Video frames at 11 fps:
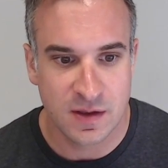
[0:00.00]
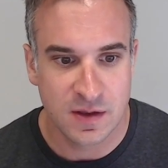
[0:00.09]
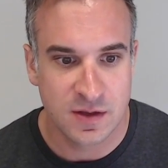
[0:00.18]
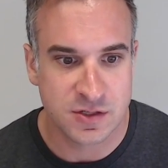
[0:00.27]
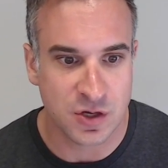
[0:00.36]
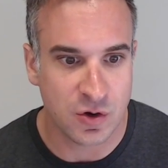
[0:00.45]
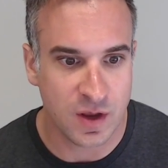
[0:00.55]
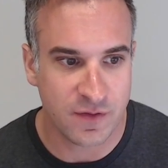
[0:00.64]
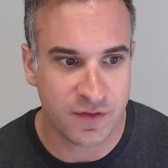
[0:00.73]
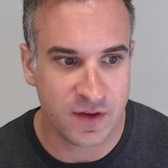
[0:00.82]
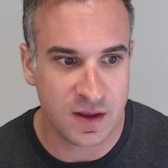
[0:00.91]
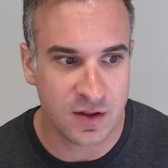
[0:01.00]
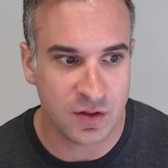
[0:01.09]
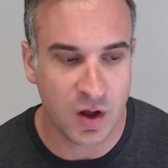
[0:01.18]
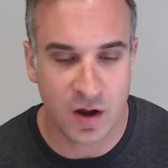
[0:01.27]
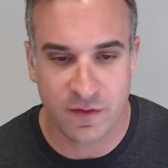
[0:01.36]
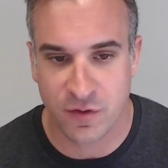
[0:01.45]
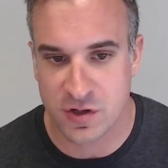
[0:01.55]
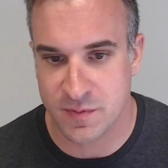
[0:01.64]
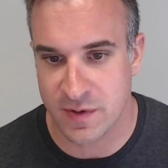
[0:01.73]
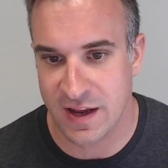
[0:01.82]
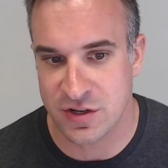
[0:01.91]
So if the law
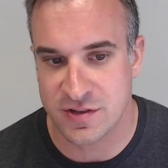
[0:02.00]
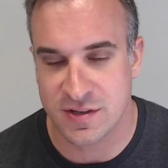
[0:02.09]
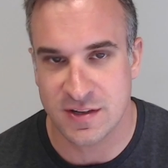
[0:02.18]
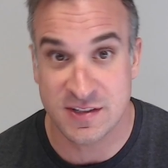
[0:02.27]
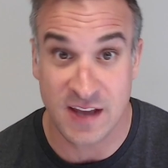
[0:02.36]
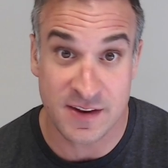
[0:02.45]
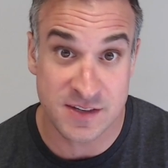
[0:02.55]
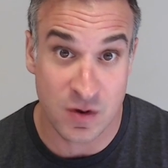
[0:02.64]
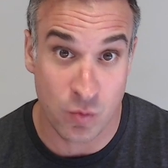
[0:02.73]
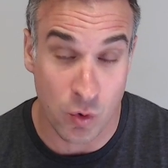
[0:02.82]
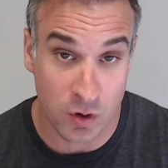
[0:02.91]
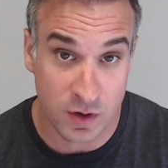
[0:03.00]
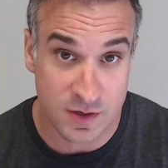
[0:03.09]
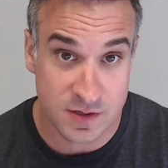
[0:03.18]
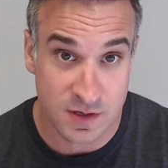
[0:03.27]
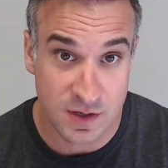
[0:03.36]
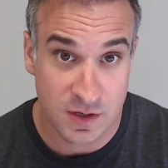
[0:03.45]
enforcement agency sends a warrant